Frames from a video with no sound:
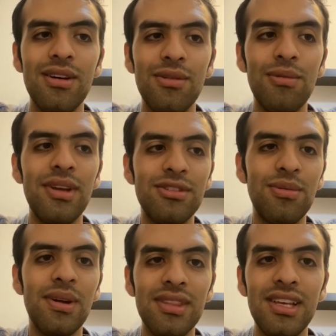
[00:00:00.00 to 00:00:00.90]
we
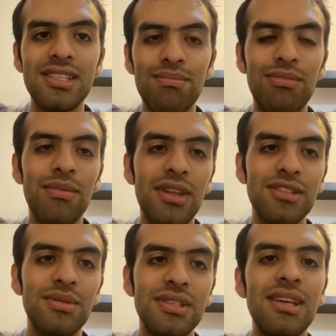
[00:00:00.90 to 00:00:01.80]
trigger this and pop the
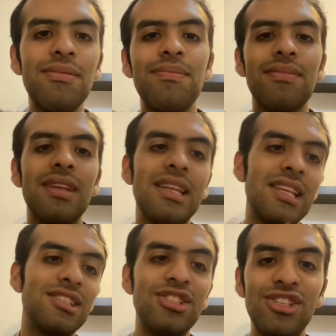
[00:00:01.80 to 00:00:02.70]
XYZ, and
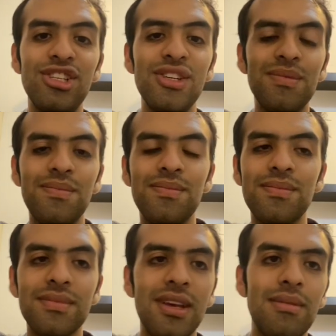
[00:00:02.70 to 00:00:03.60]
that's GG.
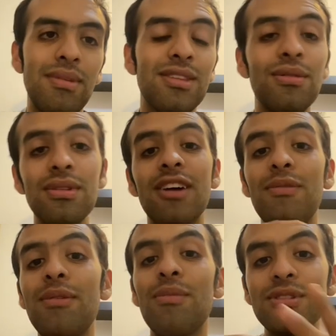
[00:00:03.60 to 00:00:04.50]
But could have
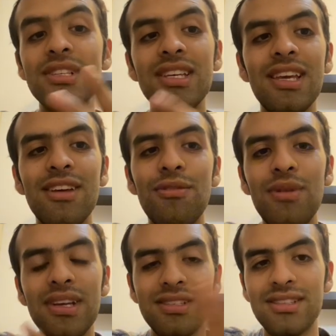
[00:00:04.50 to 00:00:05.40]
been more GG if
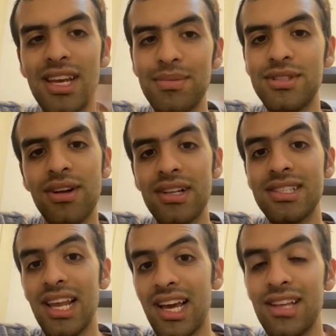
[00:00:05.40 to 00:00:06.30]
we set up Charles
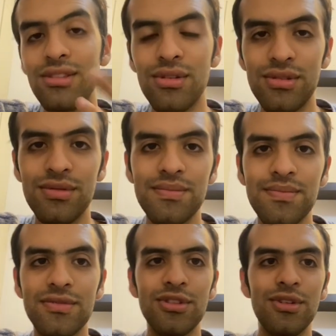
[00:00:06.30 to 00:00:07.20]
like I told you.
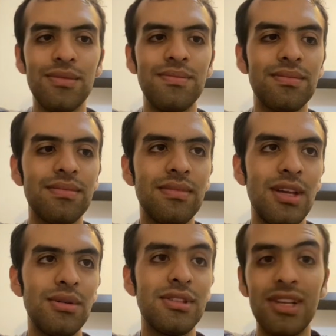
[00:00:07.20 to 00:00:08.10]
So
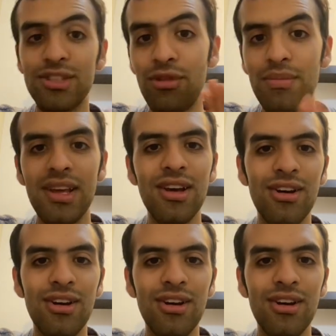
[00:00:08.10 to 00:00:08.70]
that was the last replay.